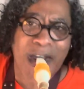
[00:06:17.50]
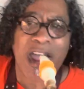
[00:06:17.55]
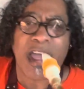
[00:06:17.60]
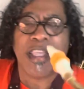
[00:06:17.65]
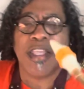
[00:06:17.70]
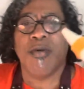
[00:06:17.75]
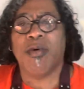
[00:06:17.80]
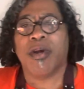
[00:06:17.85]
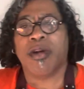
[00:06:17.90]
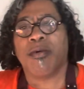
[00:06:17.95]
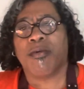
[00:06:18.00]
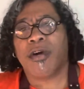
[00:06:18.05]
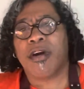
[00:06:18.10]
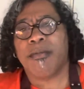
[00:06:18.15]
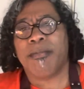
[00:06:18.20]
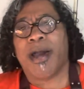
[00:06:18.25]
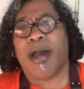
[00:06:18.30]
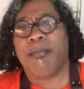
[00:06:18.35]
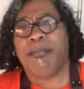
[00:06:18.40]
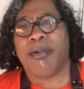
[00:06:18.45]
You want to worry
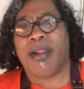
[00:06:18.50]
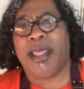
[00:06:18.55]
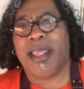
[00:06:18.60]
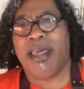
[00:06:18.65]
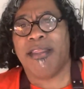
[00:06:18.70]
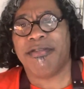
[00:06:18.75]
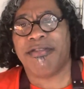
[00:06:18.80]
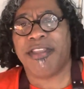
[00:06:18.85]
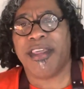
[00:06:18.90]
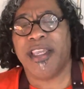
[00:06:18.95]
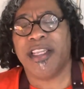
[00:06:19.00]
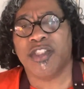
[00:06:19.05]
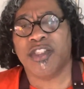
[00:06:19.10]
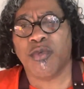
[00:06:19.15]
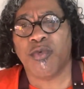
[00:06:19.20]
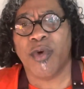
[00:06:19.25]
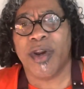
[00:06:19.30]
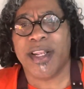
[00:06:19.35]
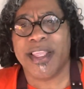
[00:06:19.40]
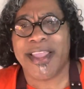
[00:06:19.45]
about playing things
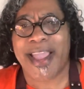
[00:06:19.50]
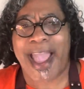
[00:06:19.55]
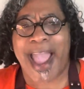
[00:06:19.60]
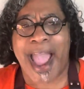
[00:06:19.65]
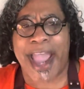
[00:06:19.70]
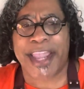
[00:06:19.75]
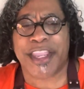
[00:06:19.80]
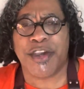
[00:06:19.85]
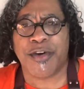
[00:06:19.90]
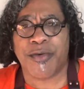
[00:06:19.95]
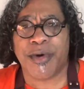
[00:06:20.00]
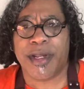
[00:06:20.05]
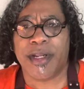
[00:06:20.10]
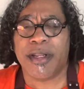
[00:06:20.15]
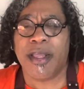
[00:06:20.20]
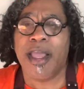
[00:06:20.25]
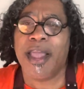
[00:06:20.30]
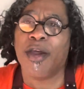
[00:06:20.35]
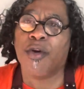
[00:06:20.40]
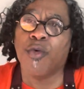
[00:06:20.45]
really
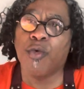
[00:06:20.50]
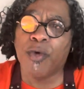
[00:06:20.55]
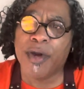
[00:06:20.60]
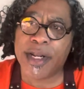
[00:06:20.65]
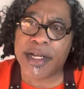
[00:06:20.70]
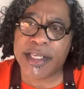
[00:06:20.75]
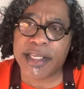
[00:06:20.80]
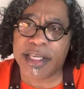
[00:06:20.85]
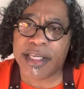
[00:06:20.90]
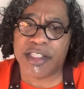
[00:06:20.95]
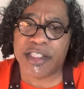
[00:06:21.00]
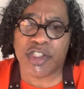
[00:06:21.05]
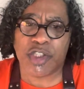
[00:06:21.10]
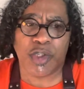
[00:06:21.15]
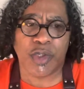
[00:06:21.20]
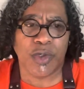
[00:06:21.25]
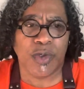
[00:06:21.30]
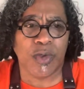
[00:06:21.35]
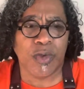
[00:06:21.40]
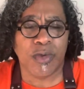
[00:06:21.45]
accurate, really in
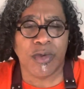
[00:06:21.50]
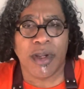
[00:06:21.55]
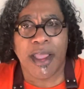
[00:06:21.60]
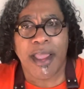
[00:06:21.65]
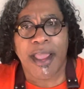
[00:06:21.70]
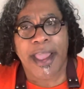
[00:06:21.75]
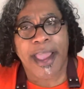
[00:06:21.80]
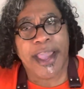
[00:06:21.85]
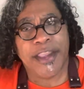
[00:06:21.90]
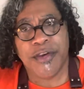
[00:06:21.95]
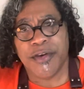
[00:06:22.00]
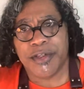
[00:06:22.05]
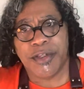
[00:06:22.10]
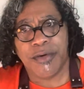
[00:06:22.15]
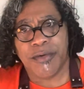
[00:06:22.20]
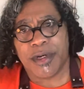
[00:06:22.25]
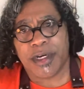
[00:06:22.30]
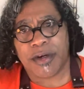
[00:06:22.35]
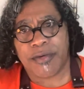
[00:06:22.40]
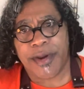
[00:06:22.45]
tune, and you're
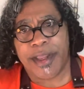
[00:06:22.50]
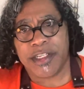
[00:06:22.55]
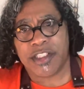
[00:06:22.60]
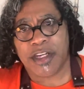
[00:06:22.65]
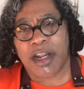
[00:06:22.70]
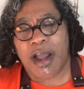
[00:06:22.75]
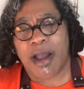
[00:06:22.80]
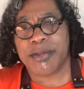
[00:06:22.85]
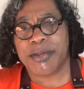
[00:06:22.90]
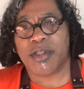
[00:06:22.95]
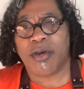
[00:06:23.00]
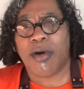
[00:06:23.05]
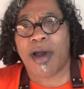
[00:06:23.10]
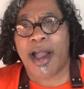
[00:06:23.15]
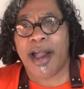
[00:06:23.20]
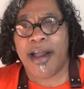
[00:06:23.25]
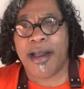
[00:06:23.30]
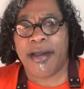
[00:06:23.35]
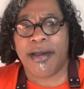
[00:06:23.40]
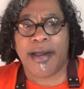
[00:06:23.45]
doing a great job. So
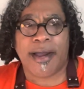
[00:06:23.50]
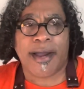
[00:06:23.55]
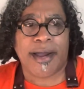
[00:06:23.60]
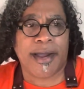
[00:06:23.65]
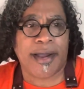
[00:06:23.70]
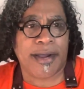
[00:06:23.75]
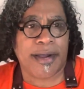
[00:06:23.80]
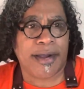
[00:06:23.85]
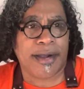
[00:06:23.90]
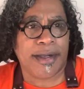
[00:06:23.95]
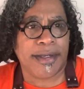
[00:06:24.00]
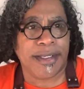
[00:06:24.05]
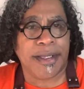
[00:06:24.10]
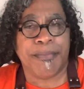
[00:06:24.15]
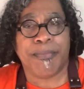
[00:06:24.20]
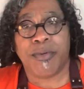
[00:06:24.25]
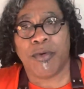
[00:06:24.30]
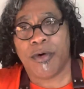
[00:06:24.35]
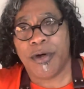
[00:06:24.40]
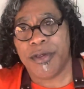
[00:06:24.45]
I
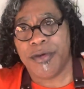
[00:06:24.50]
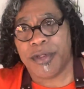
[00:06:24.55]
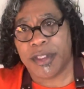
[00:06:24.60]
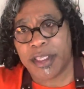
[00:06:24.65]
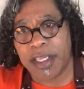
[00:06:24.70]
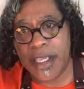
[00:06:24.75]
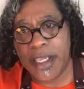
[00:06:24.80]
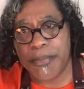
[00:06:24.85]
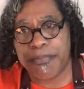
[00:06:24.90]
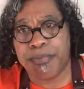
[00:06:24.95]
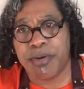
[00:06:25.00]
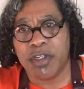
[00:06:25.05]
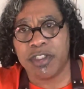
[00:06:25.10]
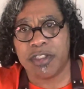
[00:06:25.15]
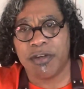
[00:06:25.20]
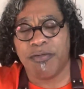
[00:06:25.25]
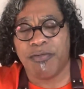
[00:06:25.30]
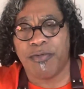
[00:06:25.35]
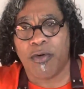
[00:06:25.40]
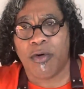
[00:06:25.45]
implore you to keep
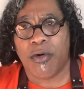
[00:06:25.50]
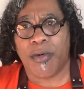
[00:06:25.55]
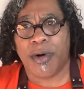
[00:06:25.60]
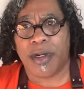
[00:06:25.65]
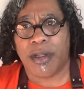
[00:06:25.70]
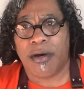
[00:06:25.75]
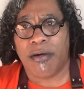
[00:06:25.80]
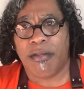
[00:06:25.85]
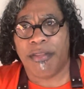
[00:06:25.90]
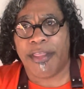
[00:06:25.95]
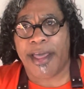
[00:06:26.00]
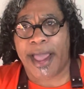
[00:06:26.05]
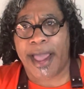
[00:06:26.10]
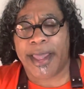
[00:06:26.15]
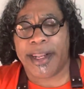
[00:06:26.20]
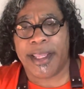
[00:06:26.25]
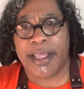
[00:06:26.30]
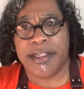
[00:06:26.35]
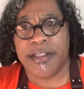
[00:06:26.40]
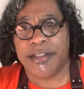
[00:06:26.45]
pushing forward on
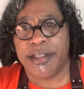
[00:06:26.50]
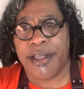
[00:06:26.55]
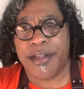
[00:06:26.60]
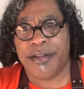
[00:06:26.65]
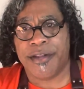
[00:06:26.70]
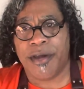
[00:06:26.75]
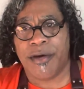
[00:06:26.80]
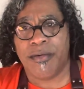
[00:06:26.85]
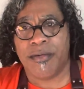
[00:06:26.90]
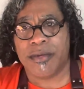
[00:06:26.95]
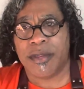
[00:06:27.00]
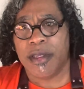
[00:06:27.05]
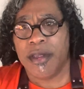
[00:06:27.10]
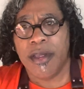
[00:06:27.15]
that, and don't